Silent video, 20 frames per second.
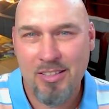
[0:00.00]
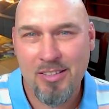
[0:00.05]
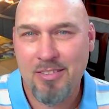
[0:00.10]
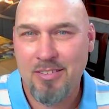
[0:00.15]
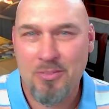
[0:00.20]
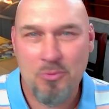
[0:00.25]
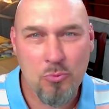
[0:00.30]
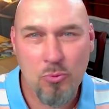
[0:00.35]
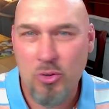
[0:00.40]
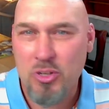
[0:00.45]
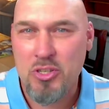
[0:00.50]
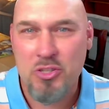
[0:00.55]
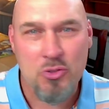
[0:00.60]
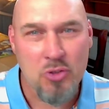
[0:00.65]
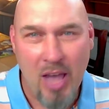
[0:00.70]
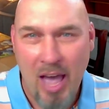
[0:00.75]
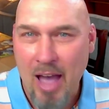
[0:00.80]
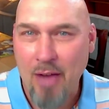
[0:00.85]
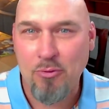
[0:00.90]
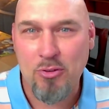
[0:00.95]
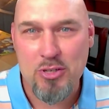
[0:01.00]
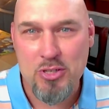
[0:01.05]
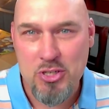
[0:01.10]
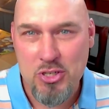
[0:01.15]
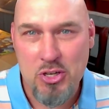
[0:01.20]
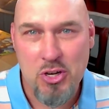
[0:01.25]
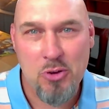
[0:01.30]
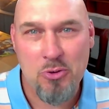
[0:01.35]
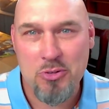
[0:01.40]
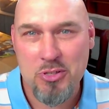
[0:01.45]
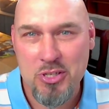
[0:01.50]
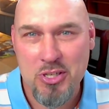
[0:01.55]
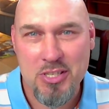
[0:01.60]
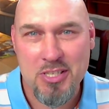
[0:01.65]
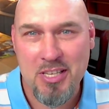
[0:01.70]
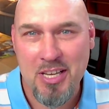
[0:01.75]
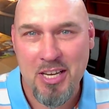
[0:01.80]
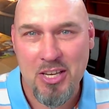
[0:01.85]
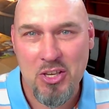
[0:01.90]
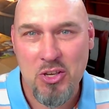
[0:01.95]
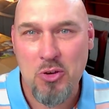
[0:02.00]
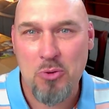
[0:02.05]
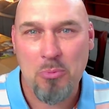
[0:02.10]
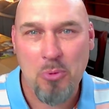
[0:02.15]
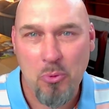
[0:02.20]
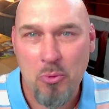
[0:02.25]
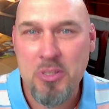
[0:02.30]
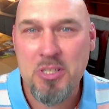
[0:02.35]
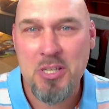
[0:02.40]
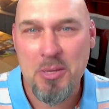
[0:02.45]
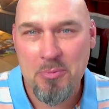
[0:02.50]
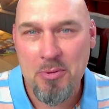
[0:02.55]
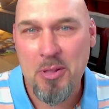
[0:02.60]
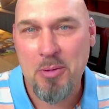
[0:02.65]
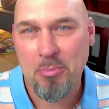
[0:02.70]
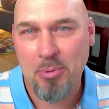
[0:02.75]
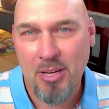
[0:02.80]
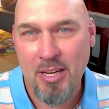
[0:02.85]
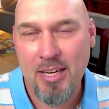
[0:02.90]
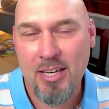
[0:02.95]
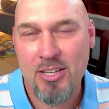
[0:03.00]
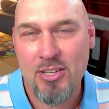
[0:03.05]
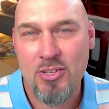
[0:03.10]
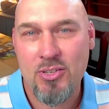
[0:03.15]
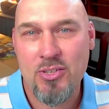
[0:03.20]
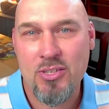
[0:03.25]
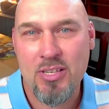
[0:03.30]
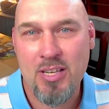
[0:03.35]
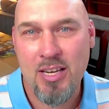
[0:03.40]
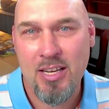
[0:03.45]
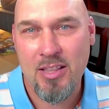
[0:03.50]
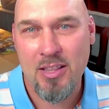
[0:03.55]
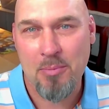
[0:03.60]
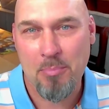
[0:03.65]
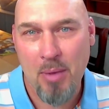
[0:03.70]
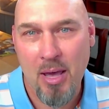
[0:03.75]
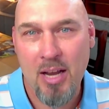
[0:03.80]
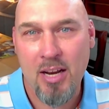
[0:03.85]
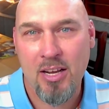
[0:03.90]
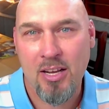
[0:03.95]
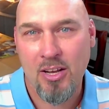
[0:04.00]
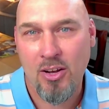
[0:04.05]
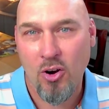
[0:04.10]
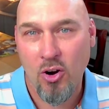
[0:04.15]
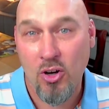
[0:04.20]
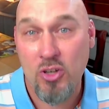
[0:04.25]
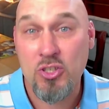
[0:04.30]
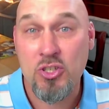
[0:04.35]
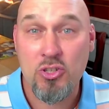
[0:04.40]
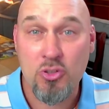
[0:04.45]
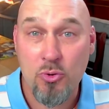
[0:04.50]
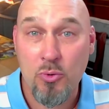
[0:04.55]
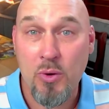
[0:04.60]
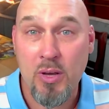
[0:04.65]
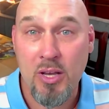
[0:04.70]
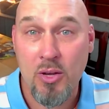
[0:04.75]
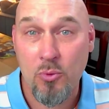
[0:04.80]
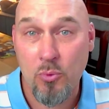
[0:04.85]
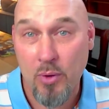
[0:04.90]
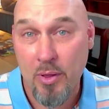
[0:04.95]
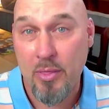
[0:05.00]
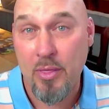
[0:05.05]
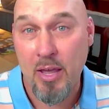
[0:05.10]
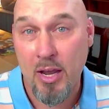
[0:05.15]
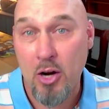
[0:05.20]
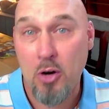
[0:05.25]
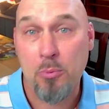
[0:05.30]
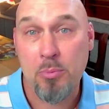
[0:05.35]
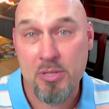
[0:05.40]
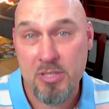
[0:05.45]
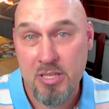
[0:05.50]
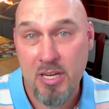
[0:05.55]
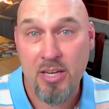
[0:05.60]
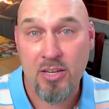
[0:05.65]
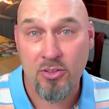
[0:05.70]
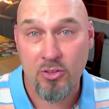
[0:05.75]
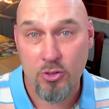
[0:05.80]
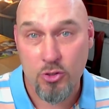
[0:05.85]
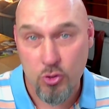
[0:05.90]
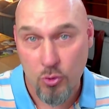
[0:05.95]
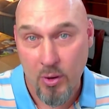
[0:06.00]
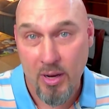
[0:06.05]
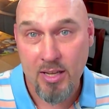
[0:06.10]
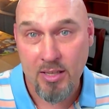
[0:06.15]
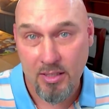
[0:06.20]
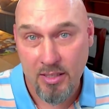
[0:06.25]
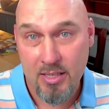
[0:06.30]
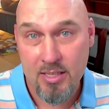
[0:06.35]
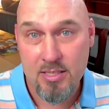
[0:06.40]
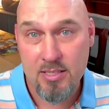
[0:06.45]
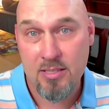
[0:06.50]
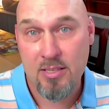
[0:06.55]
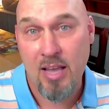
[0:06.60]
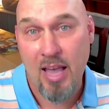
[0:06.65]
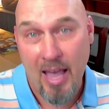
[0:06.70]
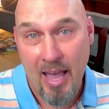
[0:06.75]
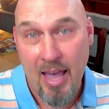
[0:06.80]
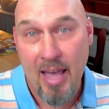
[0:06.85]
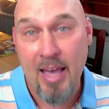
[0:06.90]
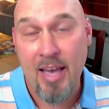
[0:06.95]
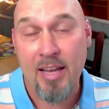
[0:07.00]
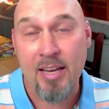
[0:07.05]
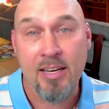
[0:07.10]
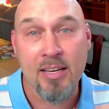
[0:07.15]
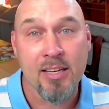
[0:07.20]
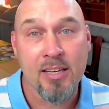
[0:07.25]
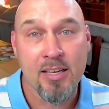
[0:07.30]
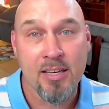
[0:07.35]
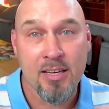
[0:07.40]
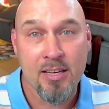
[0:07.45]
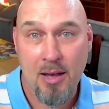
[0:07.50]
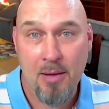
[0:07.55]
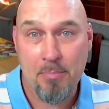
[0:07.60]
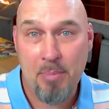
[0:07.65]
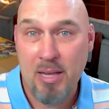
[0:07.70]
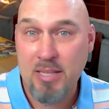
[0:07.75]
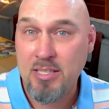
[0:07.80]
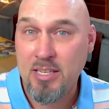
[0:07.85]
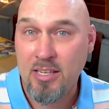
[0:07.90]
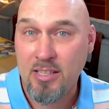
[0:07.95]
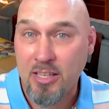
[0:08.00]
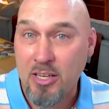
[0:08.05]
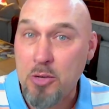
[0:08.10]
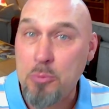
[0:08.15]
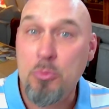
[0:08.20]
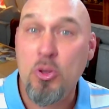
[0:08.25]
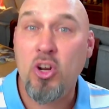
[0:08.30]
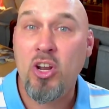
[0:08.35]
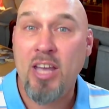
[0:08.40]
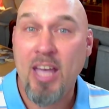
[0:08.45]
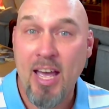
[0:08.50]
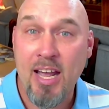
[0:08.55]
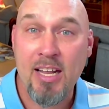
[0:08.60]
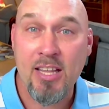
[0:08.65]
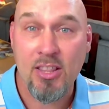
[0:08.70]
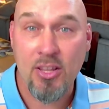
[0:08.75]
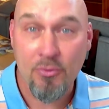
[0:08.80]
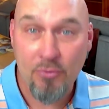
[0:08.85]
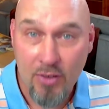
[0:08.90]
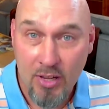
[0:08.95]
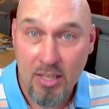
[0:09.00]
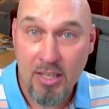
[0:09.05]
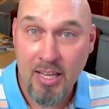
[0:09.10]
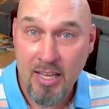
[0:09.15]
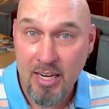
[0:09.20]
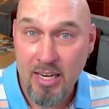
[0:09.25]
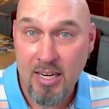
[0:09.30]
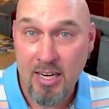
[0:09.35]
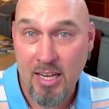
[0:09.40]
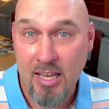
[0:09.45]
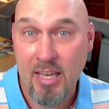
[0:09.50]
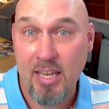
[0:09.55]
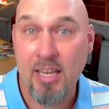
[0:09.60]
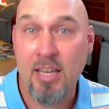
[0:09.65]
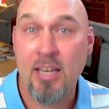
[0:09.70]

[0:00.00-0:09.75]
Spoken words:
we're just average Joes just like you, but what some of the players in the meta are doing with their particular Drake lists, and basically communicating the validity